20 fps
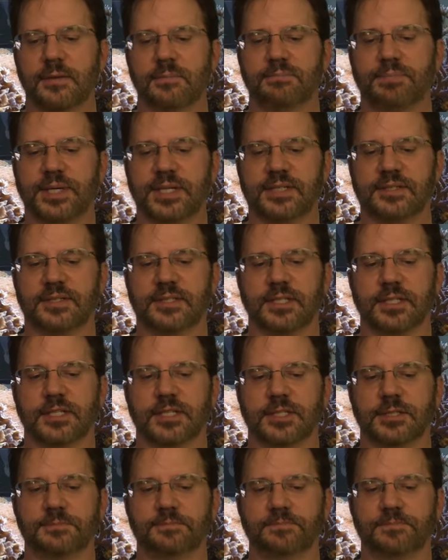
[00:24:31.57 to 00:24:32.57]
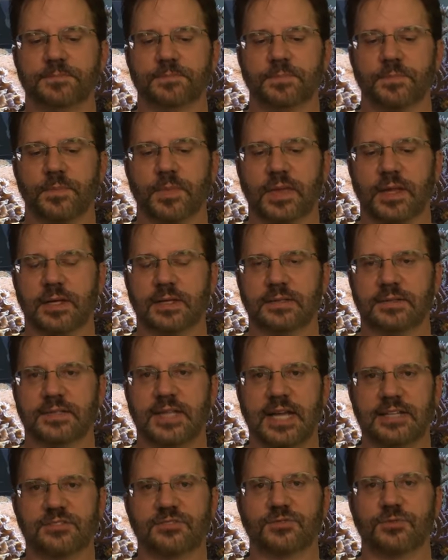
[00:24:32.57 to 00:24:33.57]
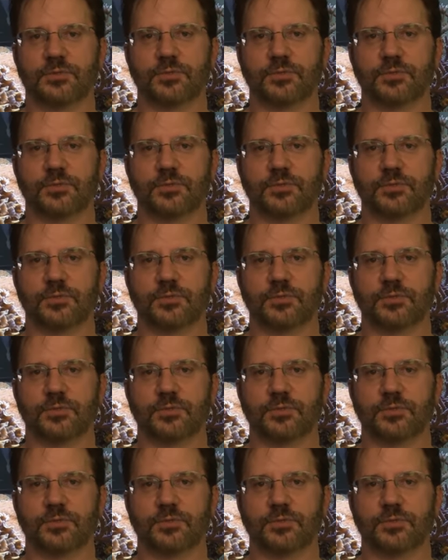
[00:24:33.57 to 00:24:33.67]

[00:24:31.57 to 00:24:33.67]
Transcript: But um, that's